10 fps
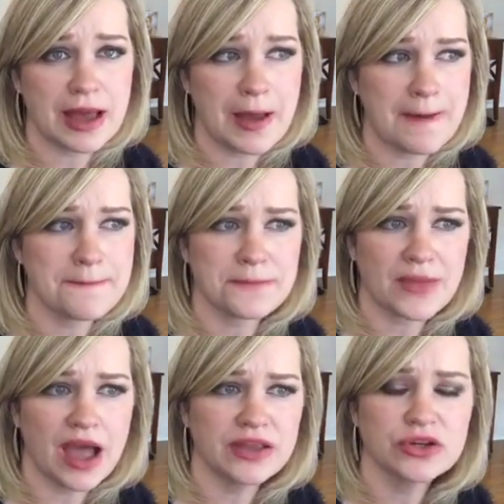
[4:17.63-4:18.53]

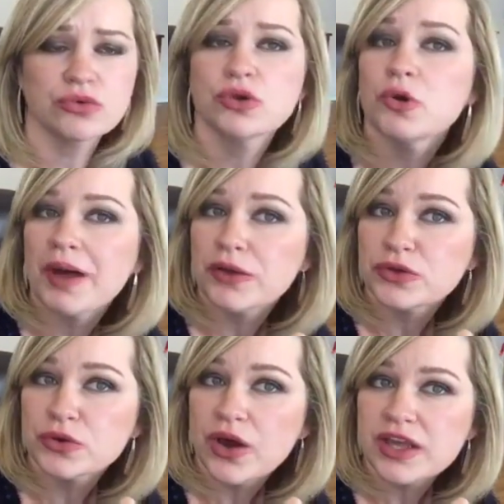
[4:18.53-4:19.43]
I don't know about
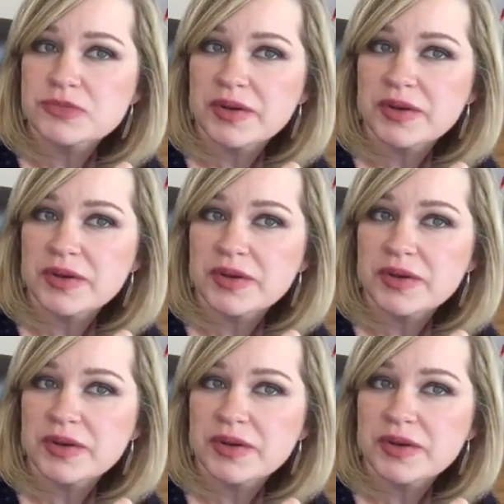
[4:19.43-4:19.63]
you guys,